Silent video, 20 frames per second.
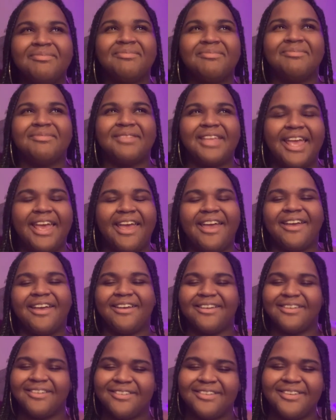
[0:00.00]
yeah,
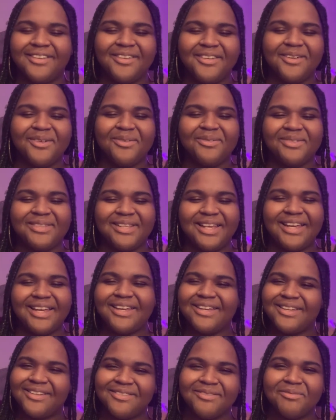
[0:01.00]
you know what I'm
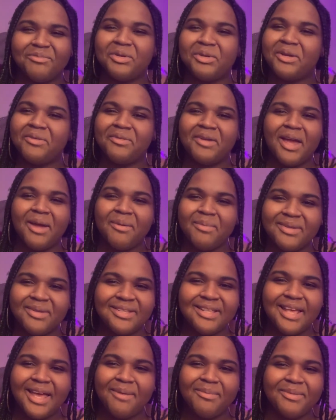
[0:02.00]
saying, whatever happens,
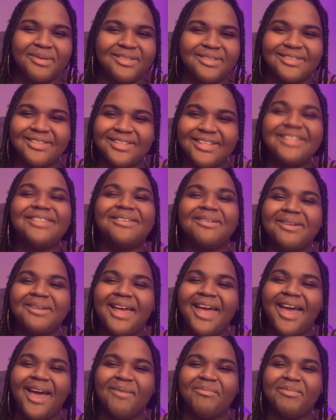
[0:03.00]
it's gonna
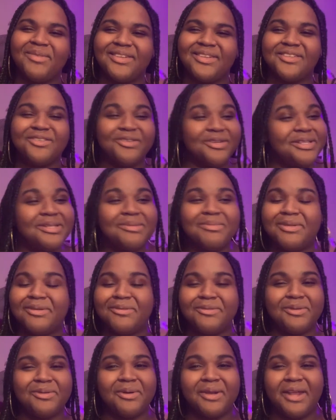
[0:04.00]
happen. Trust and believe
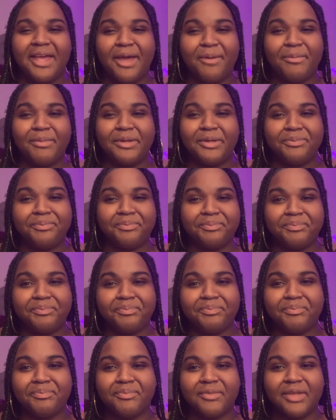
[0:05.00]
it's gonna happen.
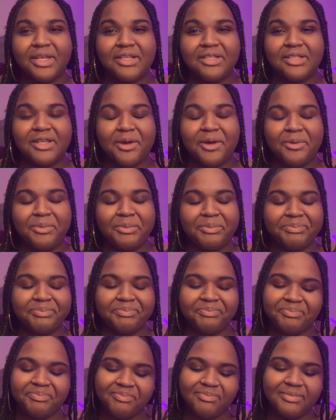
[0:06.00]
So
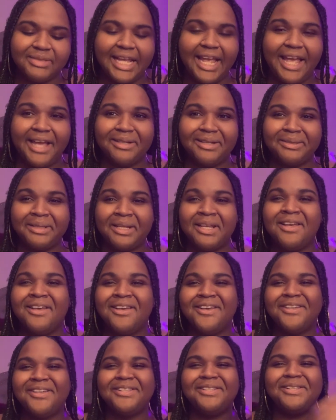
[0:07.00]
yeah,
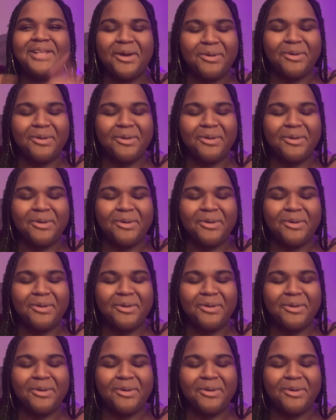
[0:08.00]
so